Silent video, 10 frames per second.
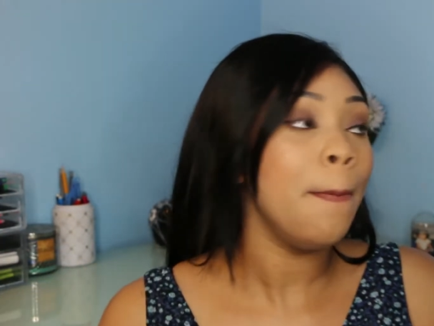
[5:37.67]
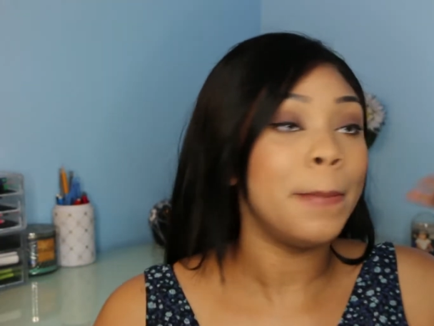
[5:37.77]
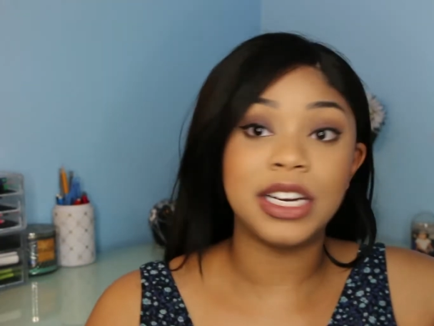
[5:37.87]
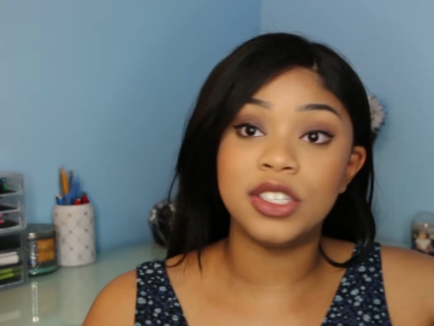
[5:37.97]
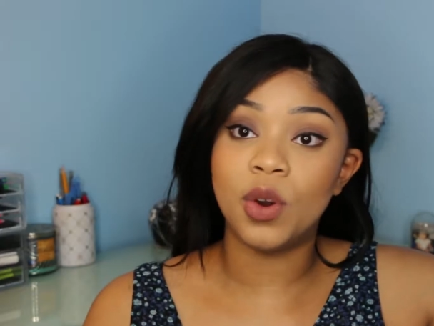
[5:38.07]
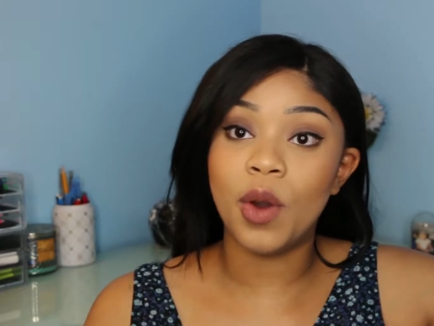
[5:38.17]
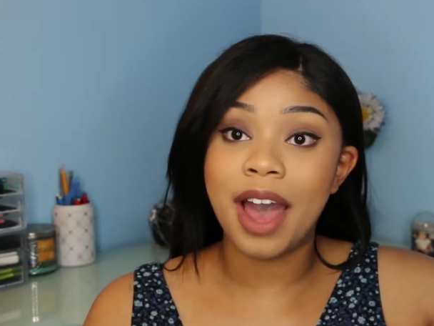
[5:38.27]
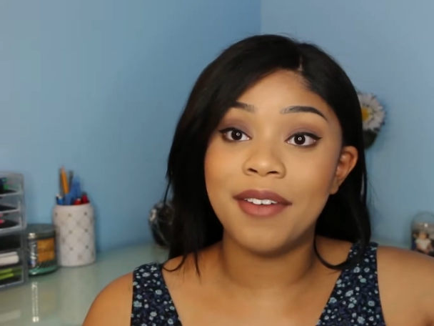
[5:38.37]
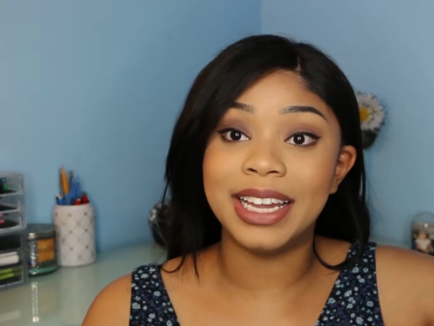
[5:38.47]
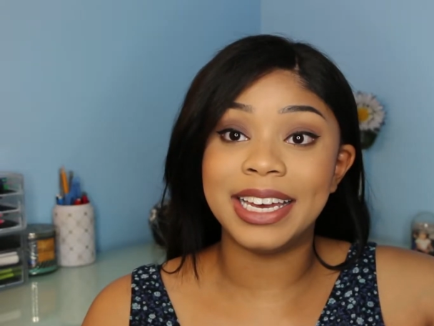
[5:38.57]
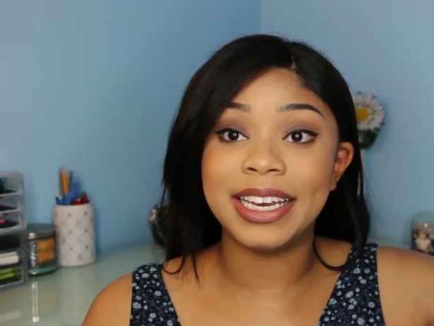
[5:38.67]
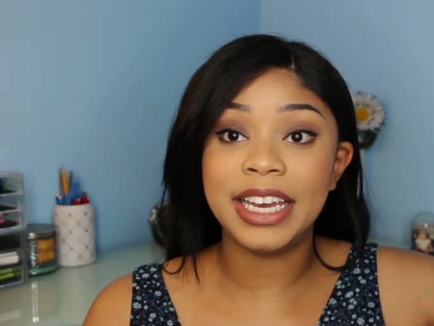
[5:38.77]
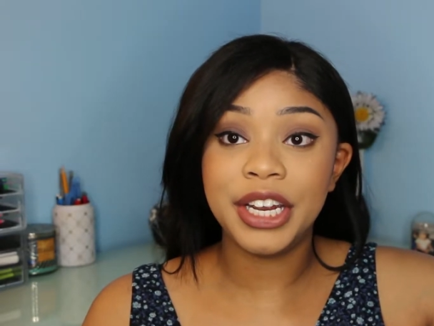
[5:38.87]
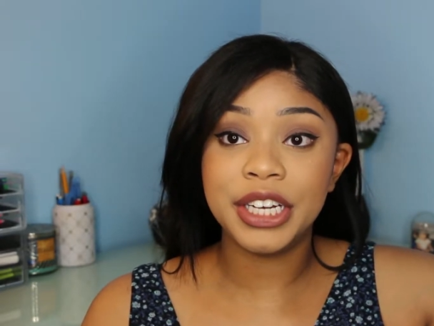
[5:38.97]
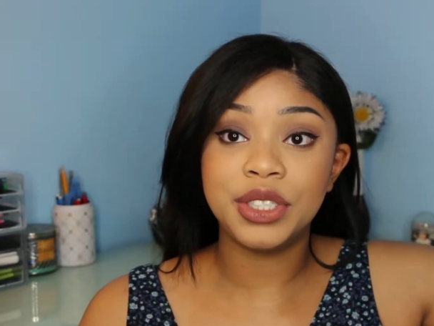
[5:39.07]
but I don't have a light
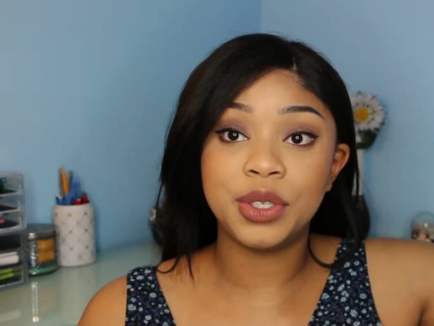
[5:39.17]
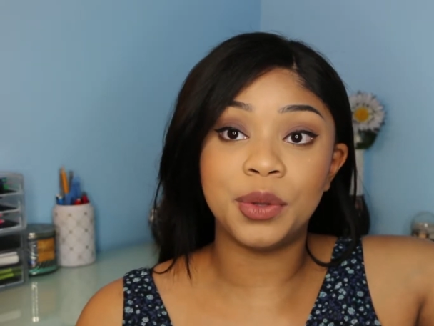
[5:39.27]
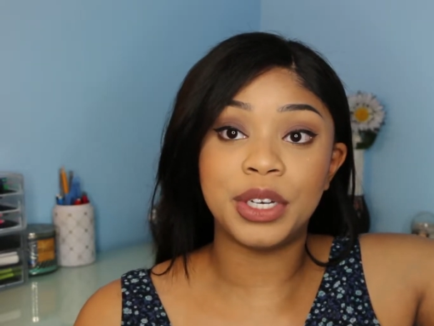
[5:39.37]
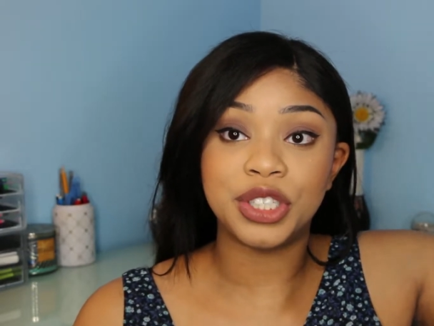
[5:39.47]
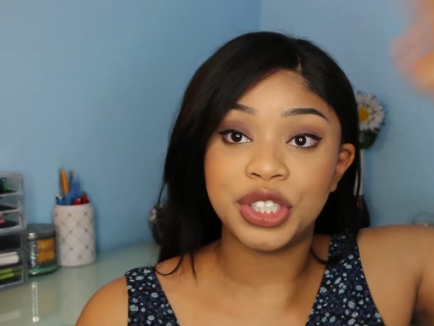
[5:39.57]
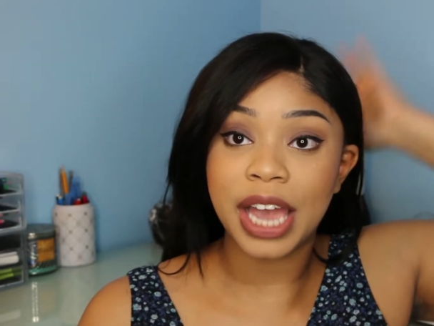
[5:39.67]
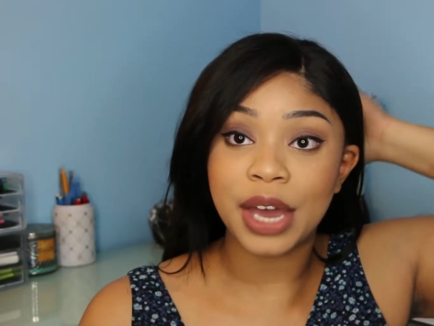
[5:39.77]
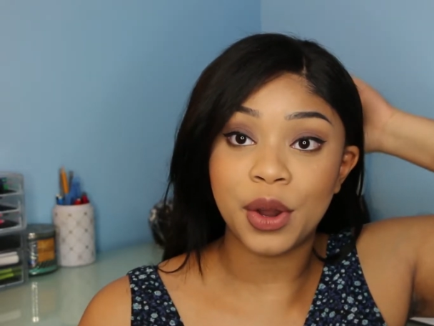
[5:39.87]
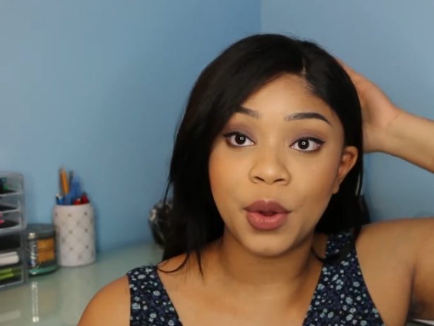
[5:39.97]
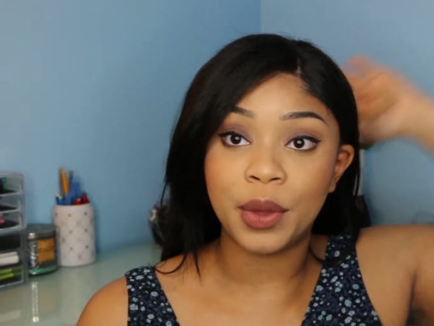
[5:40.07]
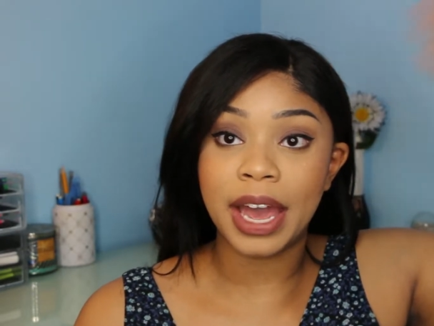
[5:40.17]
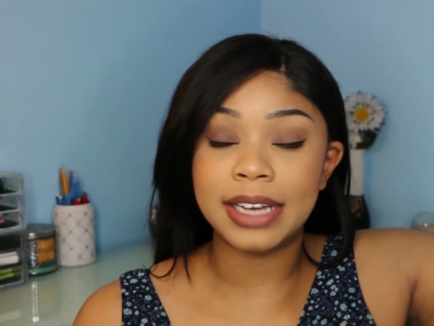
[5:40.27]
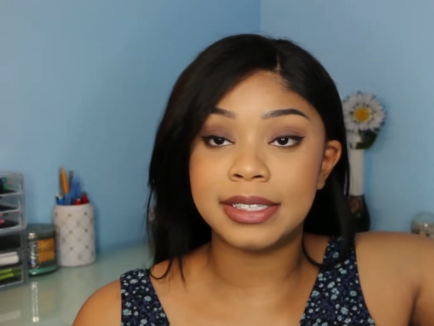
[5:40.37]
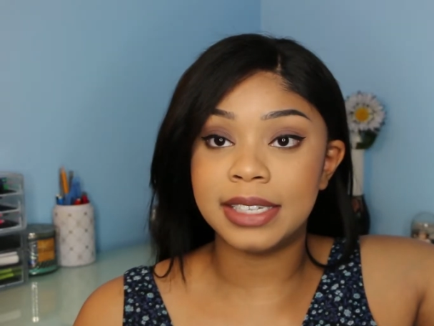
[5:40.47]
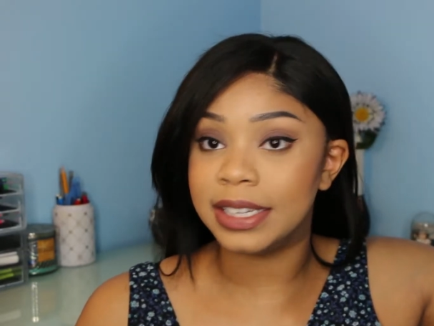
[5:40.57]
here, so there's shadow
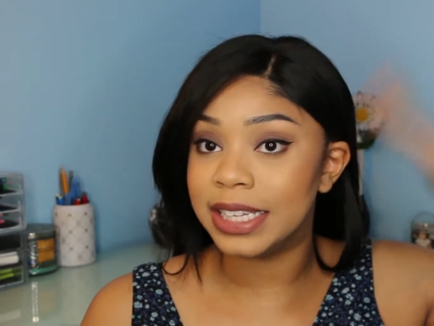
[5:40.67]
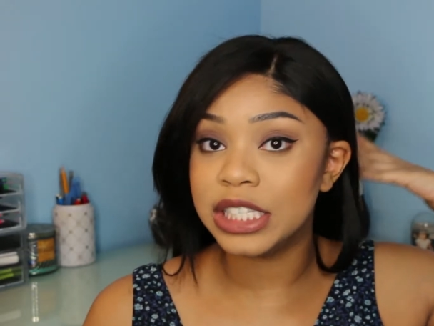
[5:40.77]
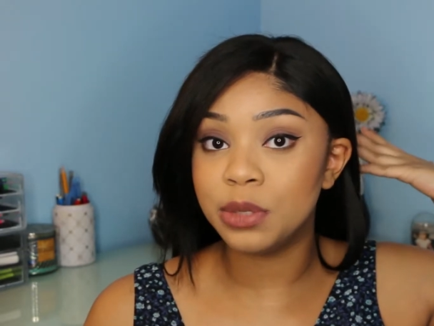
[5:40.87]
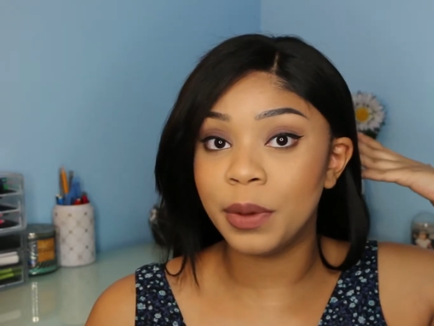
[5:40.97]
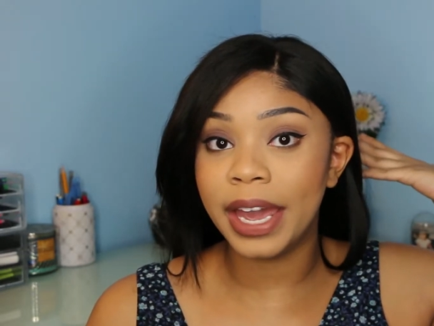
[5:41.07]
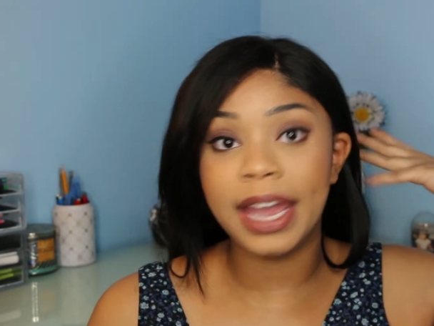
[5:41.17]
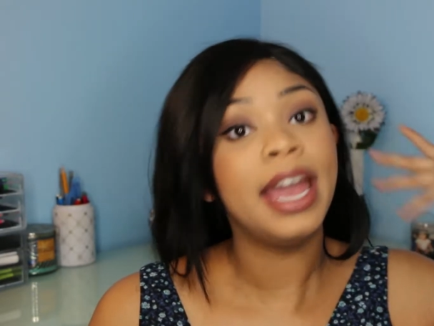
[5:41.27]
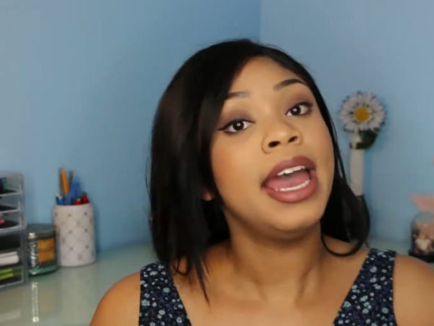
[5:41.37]
casting this way.